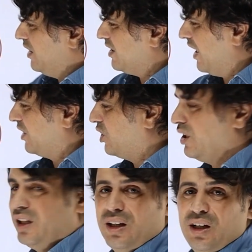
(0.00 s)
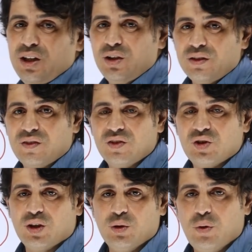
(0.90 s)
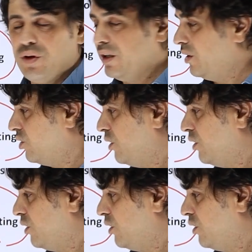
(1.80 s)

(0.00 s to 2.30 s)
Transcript: is actually not started with ing